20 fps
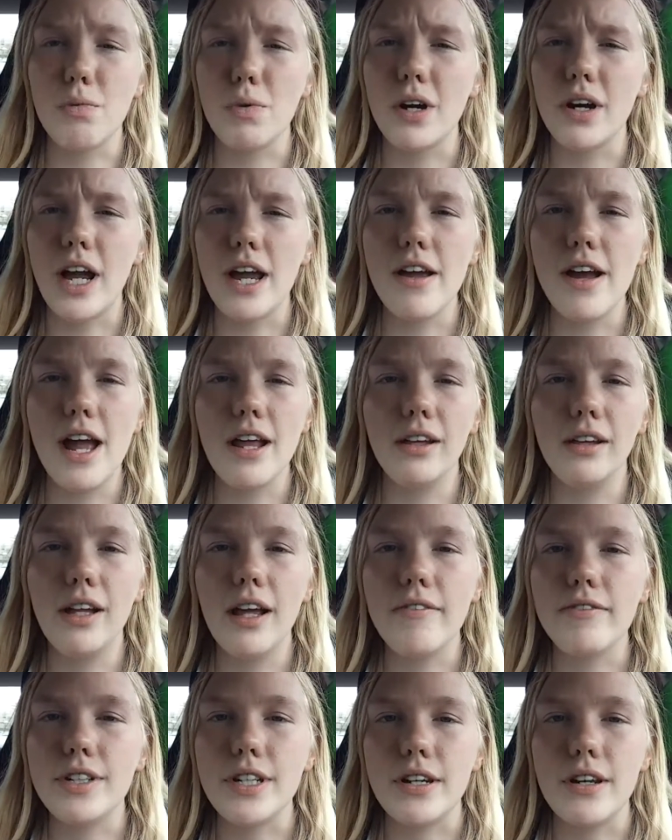to work. I
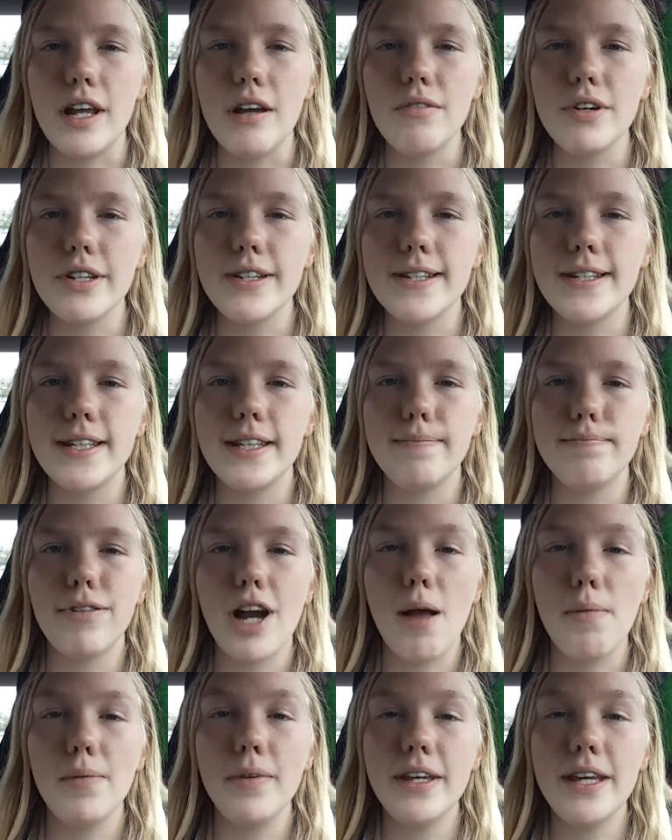loved it. It was
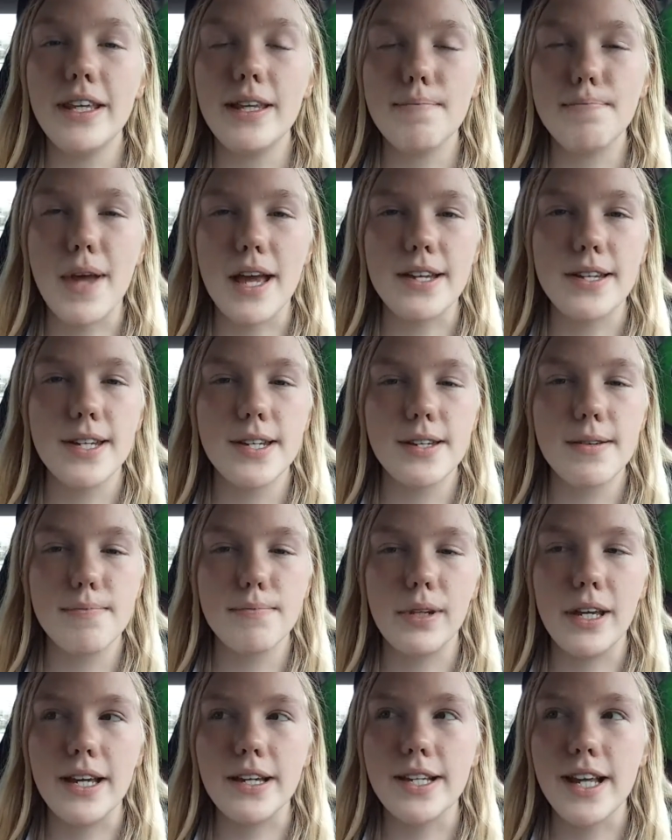probably the best
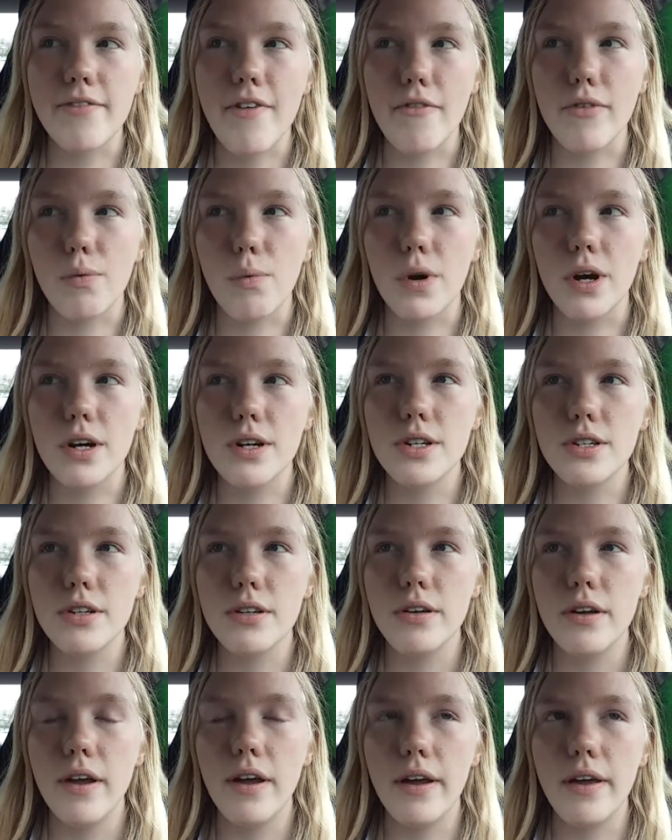place I've ever
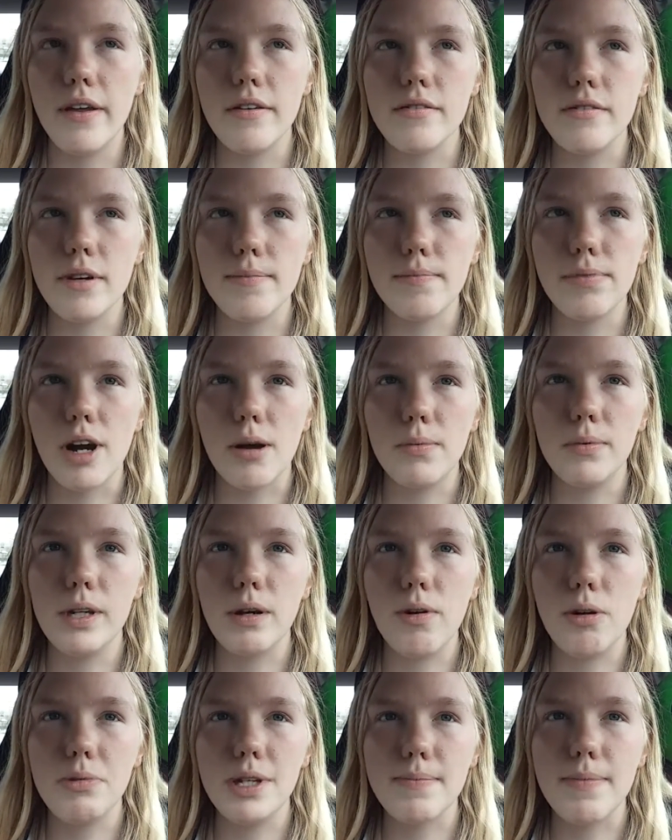worked, and
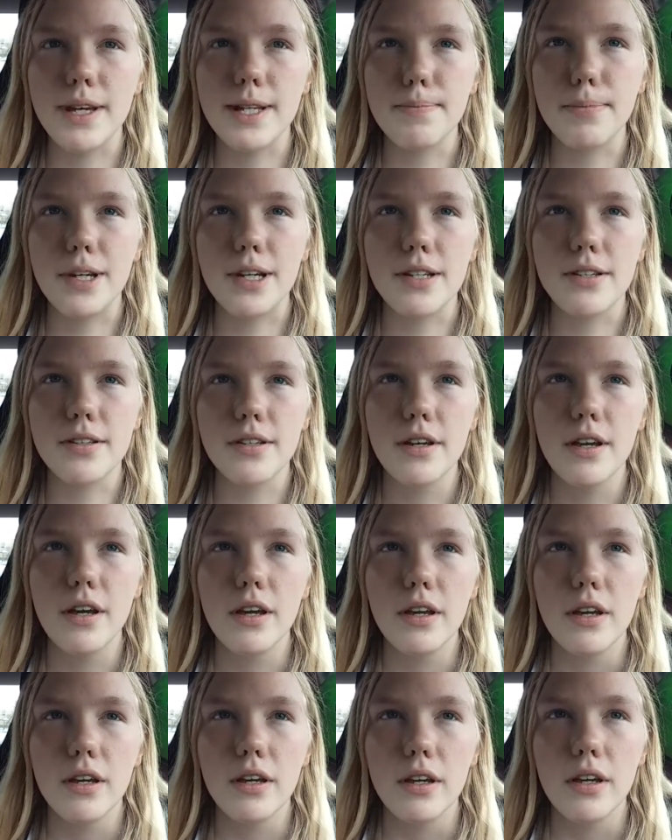probably will be the best place.
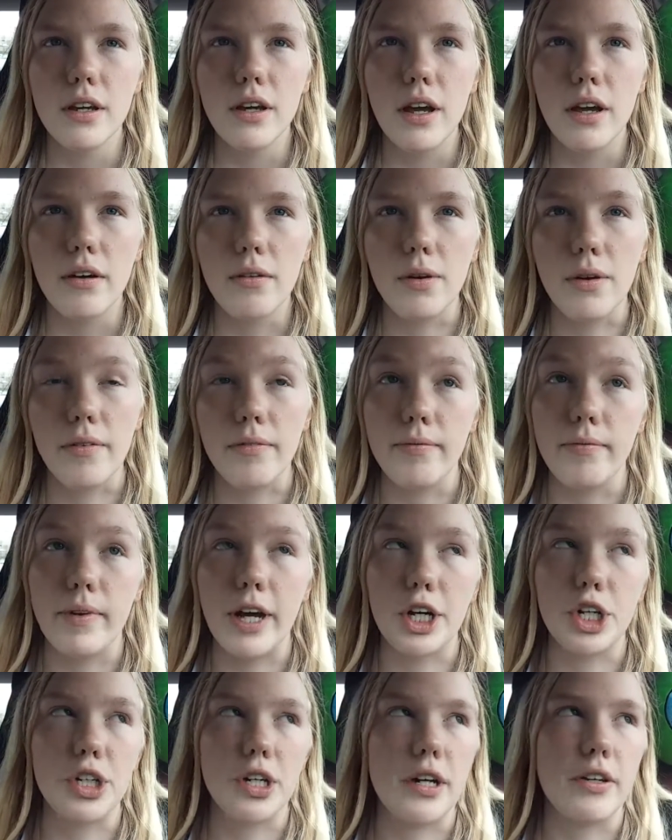Well,
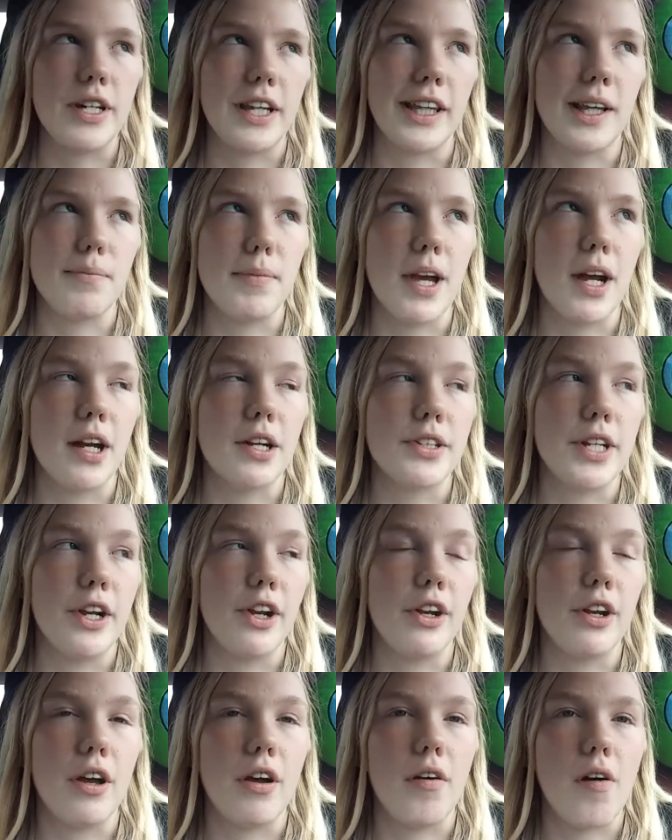actually, I take that back because
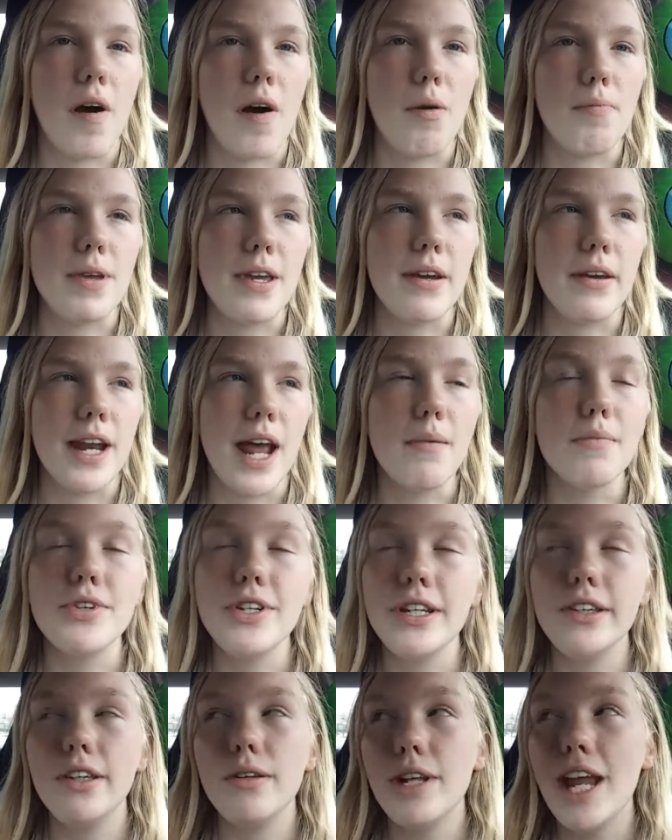I don't know how being an
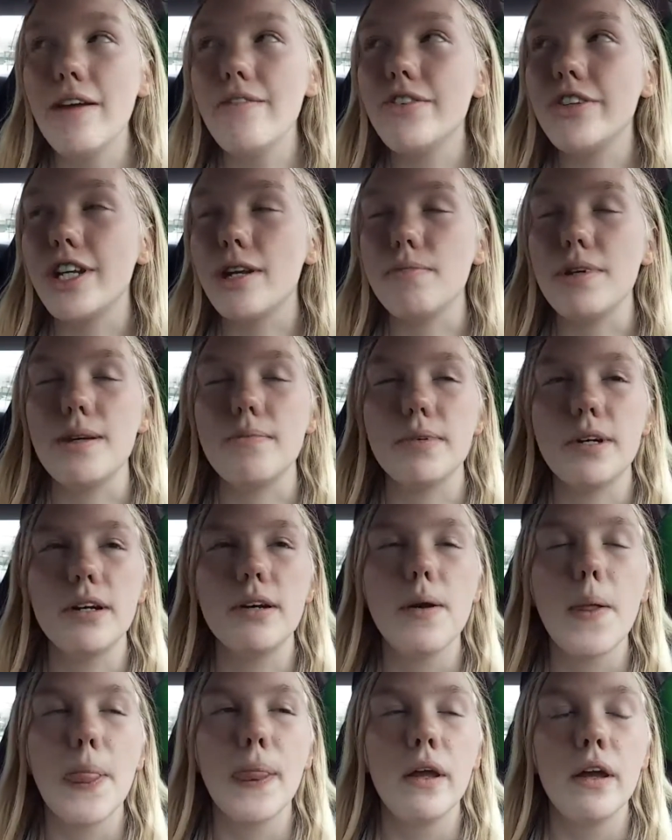MC in the Navy is going to be,
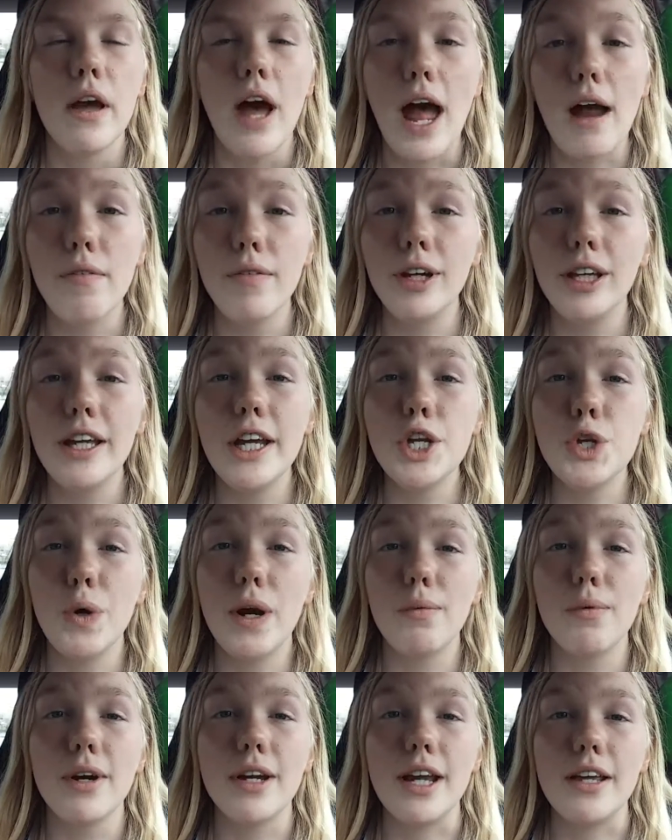but I really
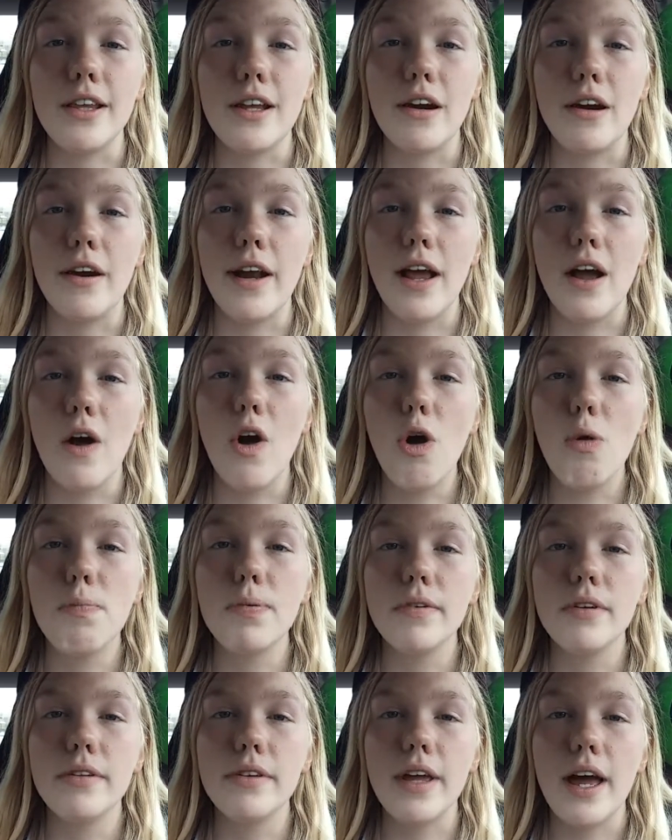enjoy working there, and I
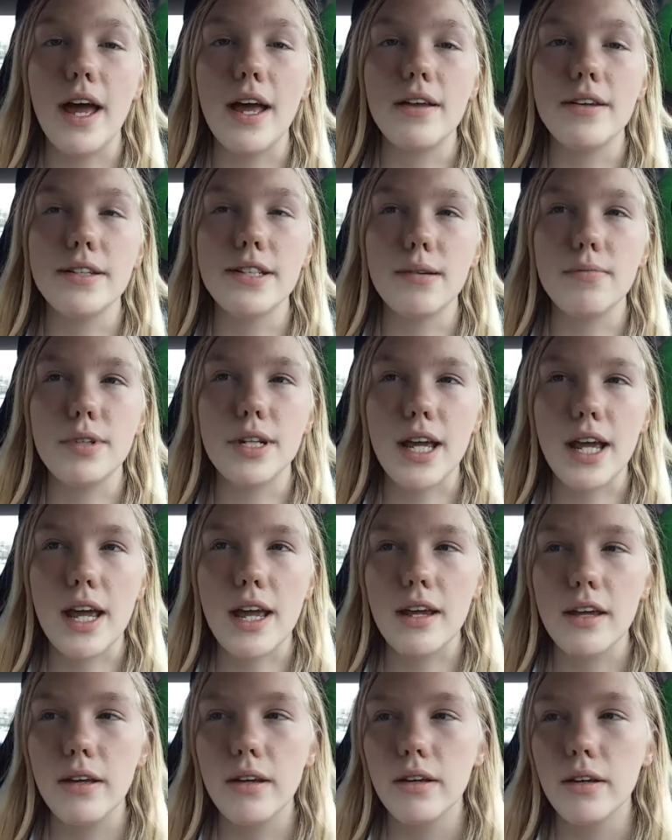hope that someday